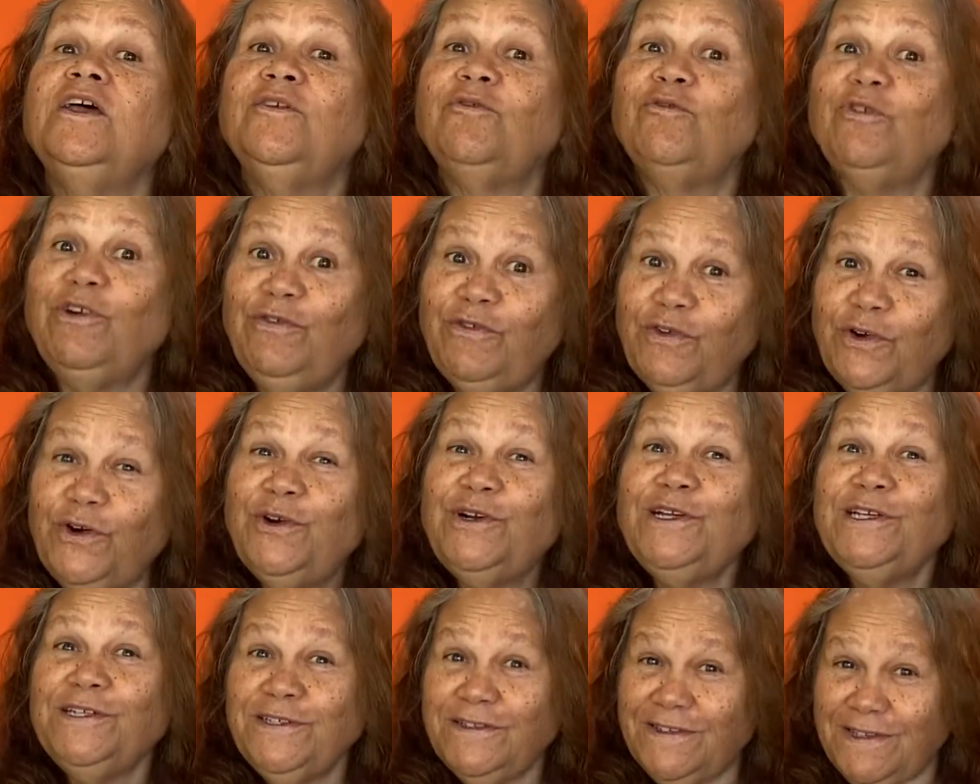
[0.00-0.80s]

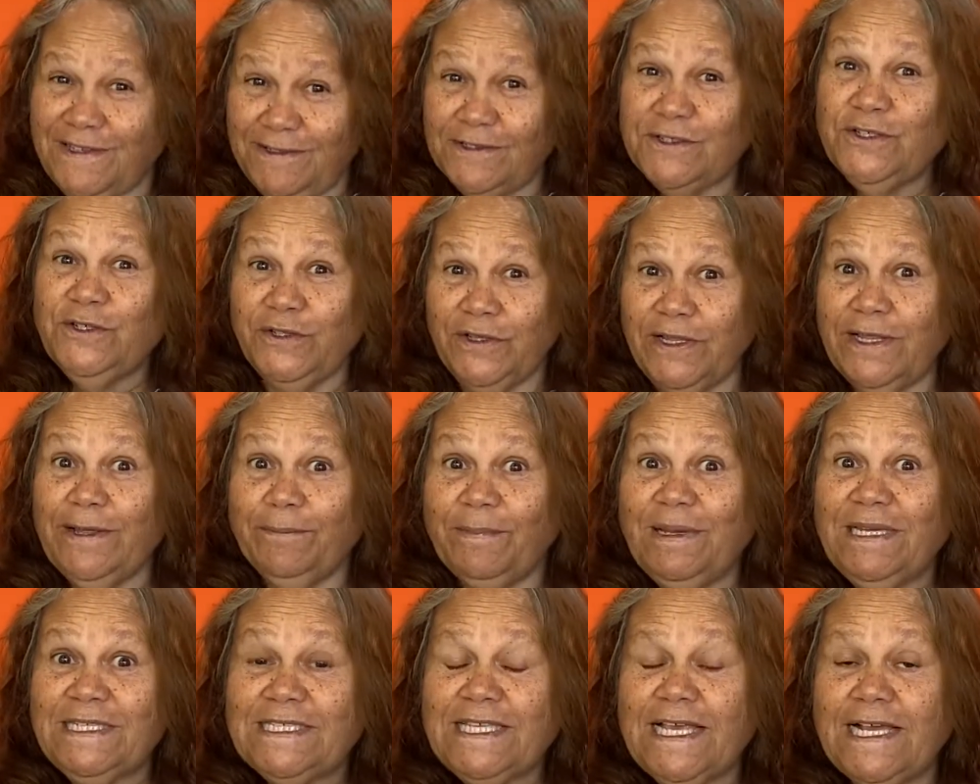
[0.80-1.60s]
referring to
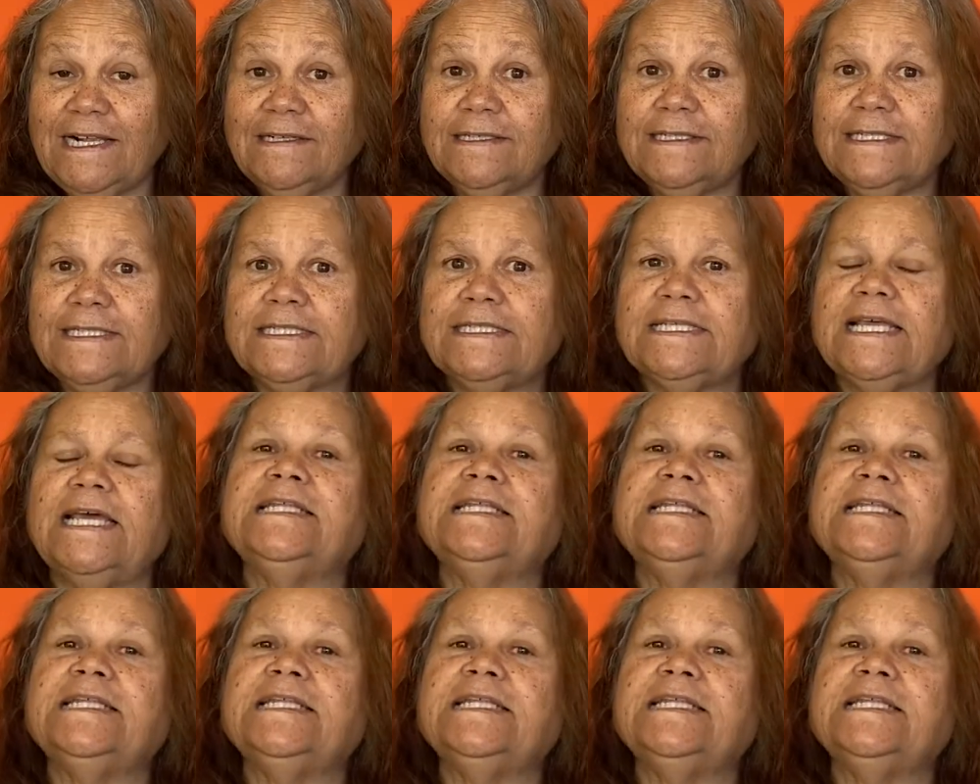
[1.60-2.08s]
them as elders